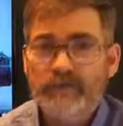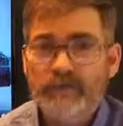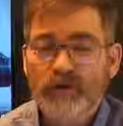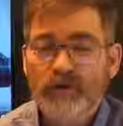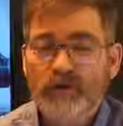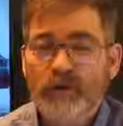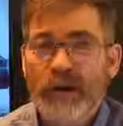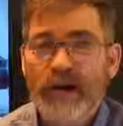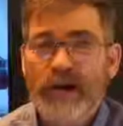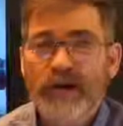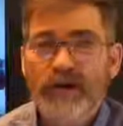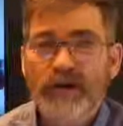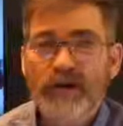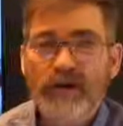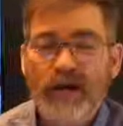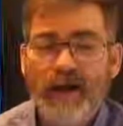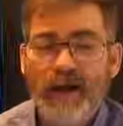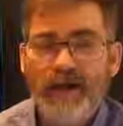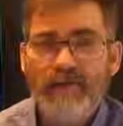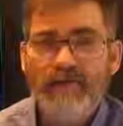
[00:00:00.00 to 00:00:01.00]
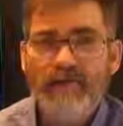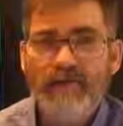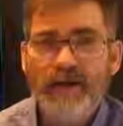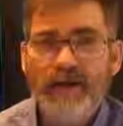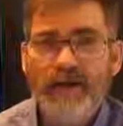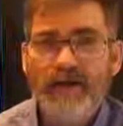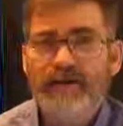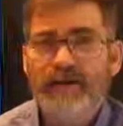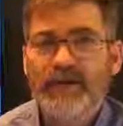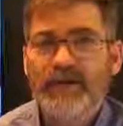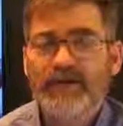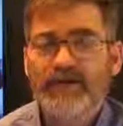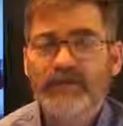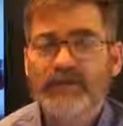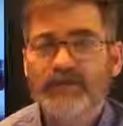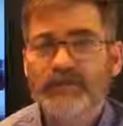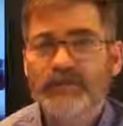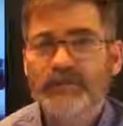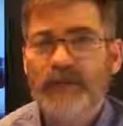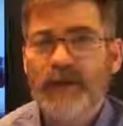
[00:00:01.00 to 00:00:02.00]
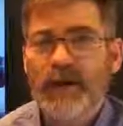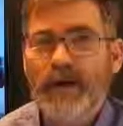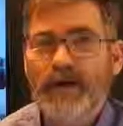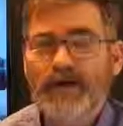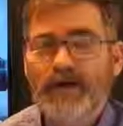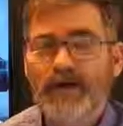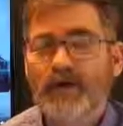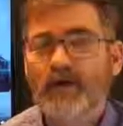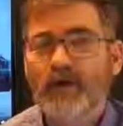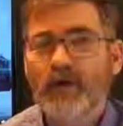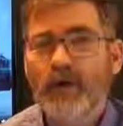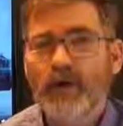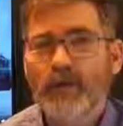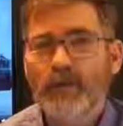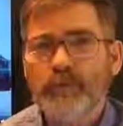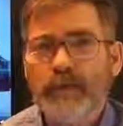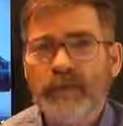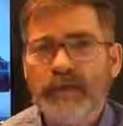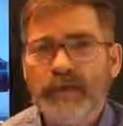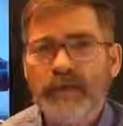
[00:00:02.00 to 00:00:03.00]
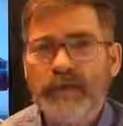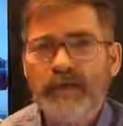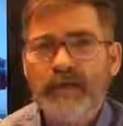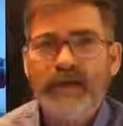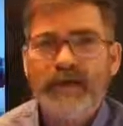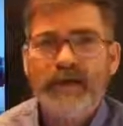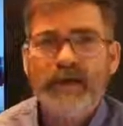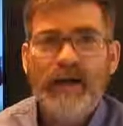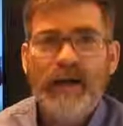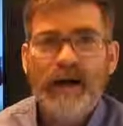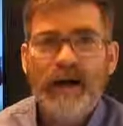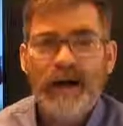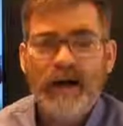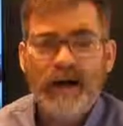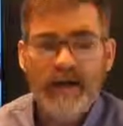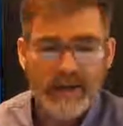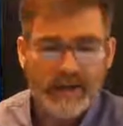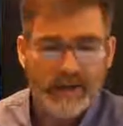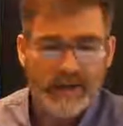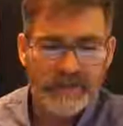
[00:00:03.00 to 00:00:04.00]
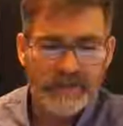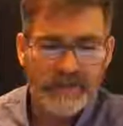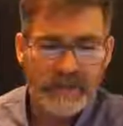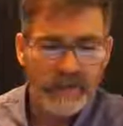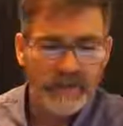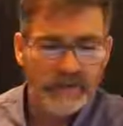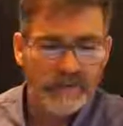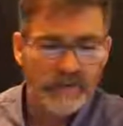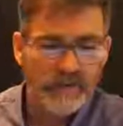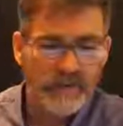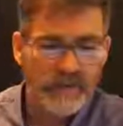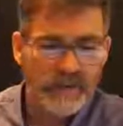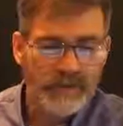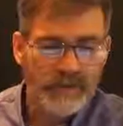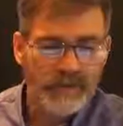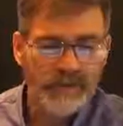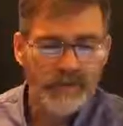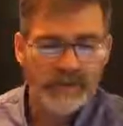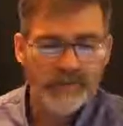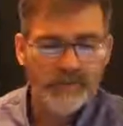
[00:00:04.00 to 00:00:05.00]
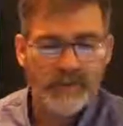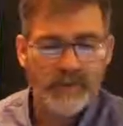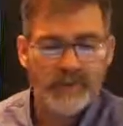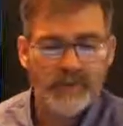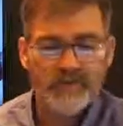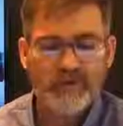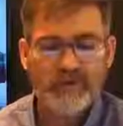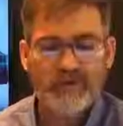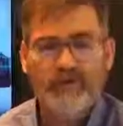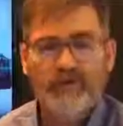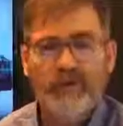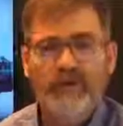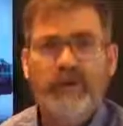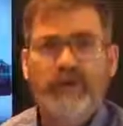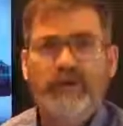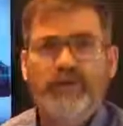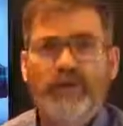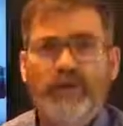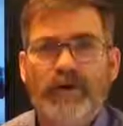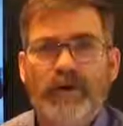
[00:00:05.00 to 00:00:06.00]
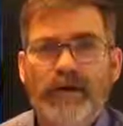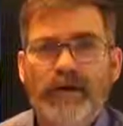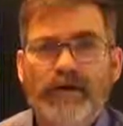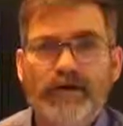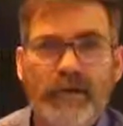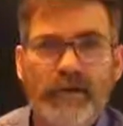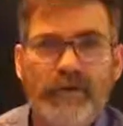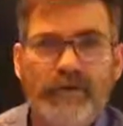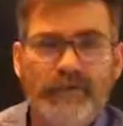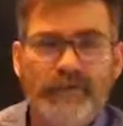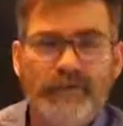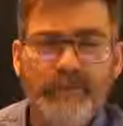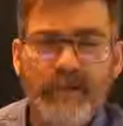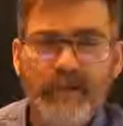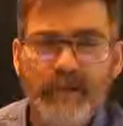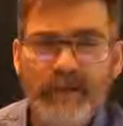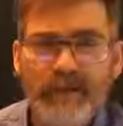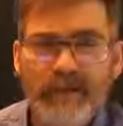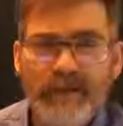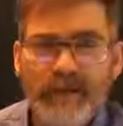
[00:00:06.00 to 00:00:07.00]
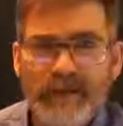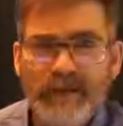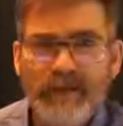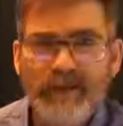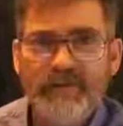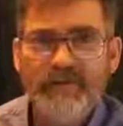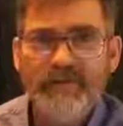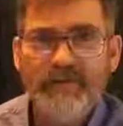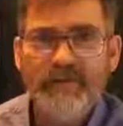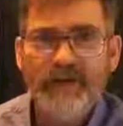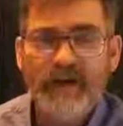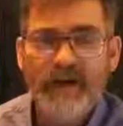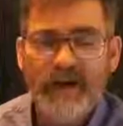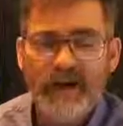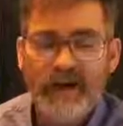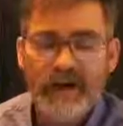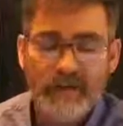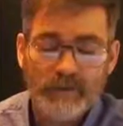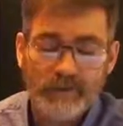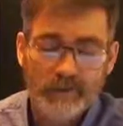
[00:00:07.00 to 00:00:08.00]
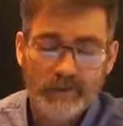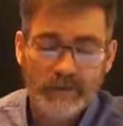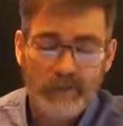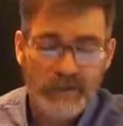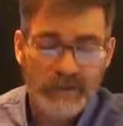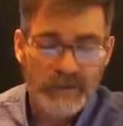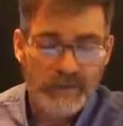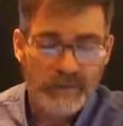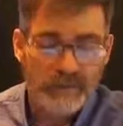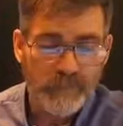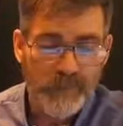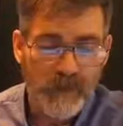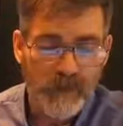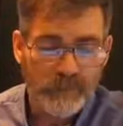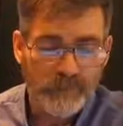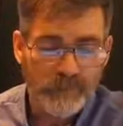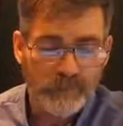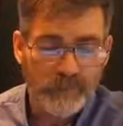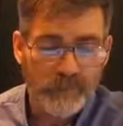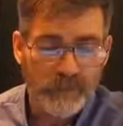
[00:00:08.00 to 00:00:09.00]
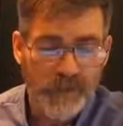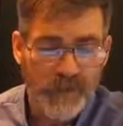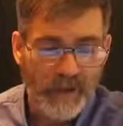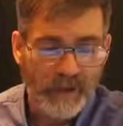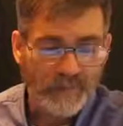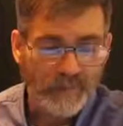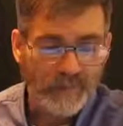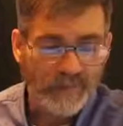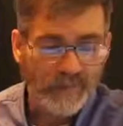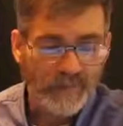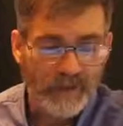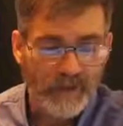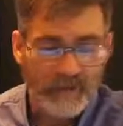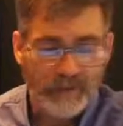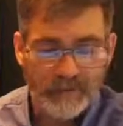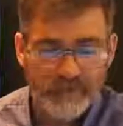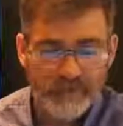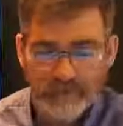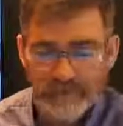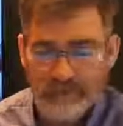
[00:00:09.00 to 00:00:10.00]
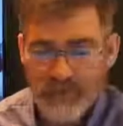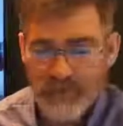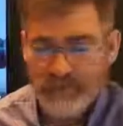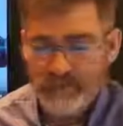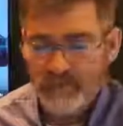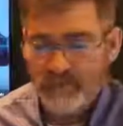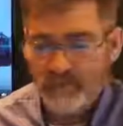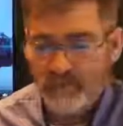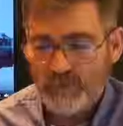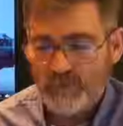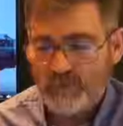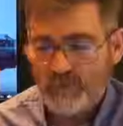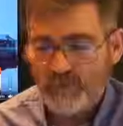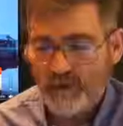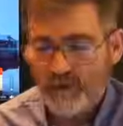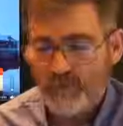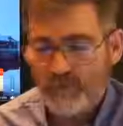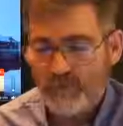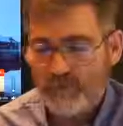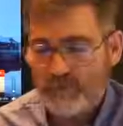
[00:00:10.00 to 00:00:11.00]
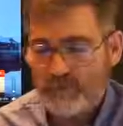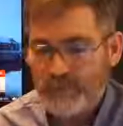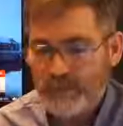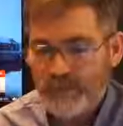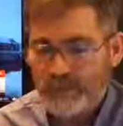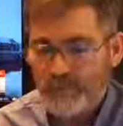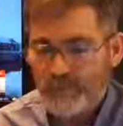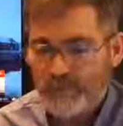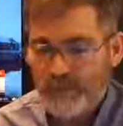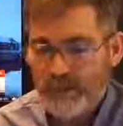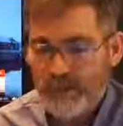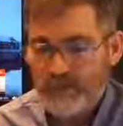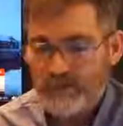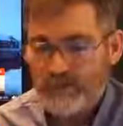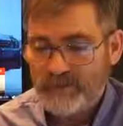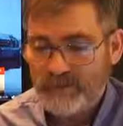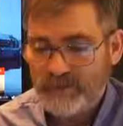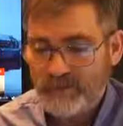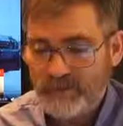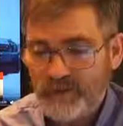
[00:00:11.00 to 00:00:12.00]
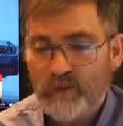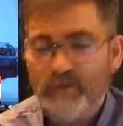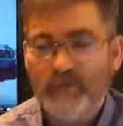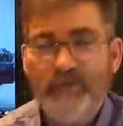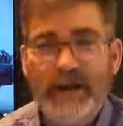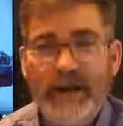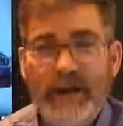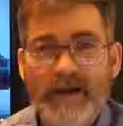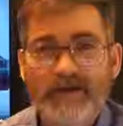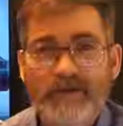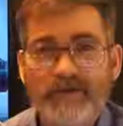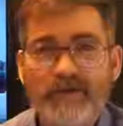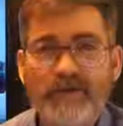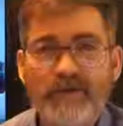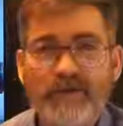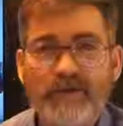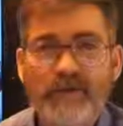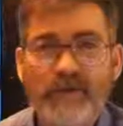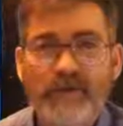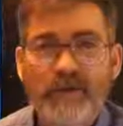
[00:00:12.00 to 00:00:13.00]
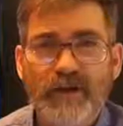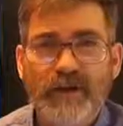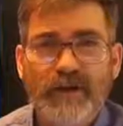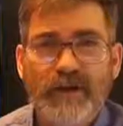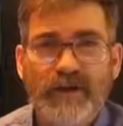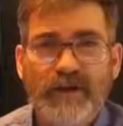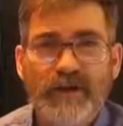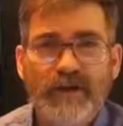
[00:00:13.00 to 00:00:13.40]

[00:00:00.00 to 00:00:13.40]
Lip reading: greater conflict that could spread globally, and yet putting these missiles within reach of the Middle East with any possible adversaries that Russia would feel that would be a threat to their own national security.